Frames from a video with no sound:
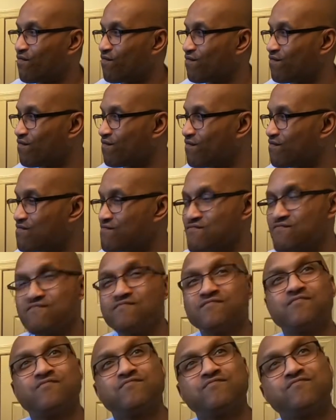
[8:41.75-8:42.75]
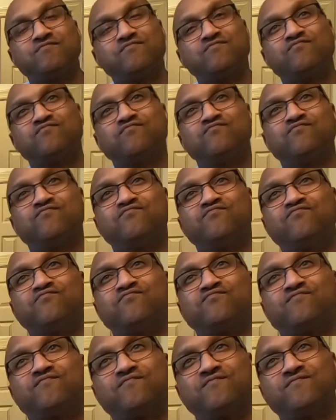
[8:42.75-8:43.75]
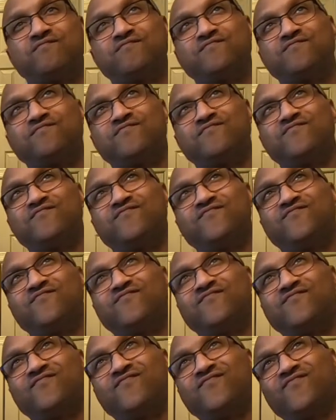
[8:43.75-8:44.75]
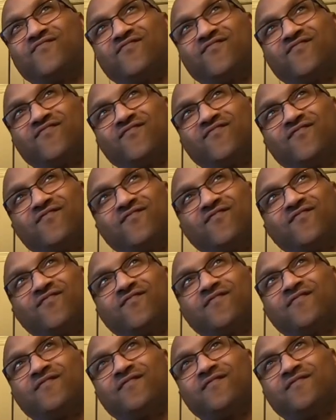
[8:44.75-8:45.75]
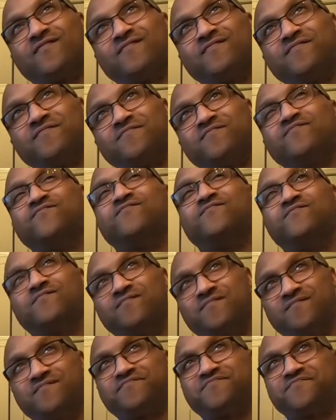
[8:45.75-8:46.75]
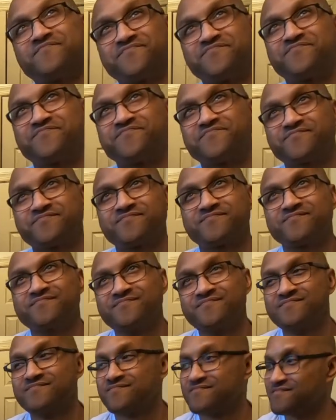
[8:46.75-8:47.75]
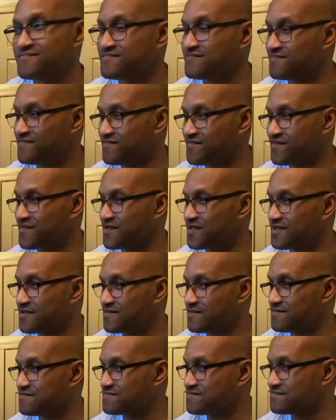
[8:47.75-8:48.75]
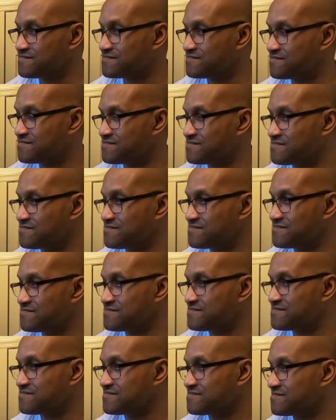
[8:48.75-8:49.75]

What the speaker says: This person isn't speaking.